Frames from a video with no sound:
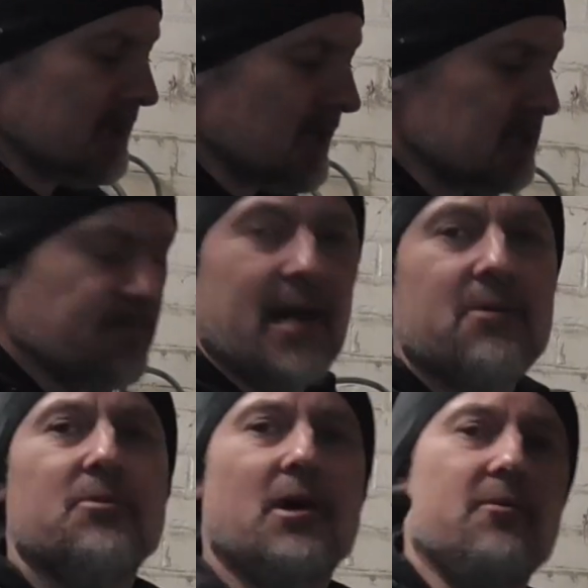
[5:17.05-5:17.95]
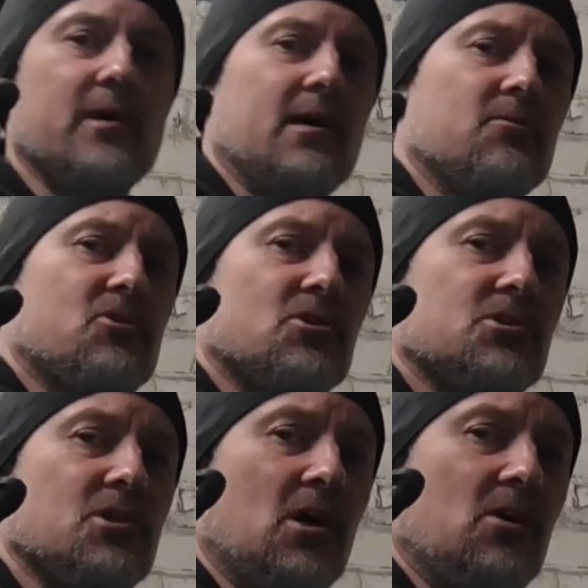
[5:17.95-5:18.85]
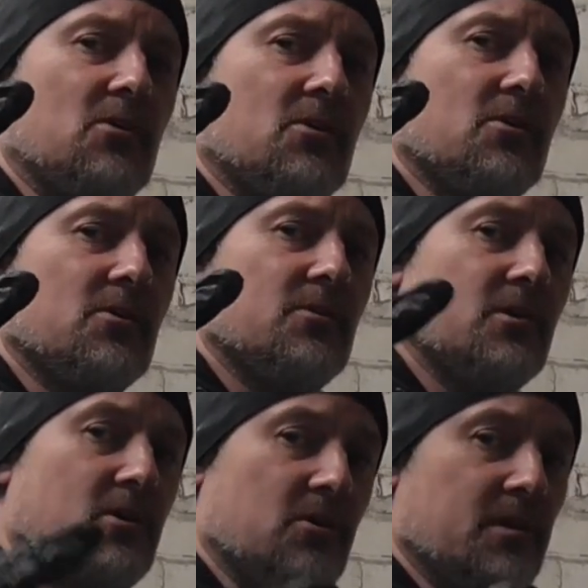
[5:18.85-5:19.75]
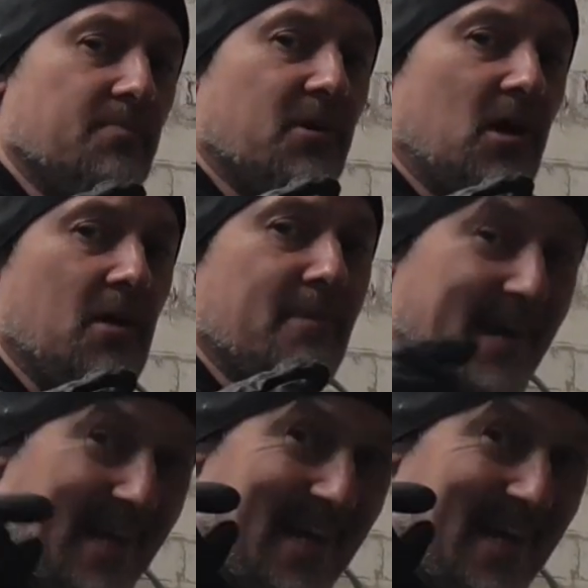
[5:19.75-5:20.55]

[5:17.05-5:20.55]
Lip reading: the gloss black will do, it'll just knock the colour of the primer a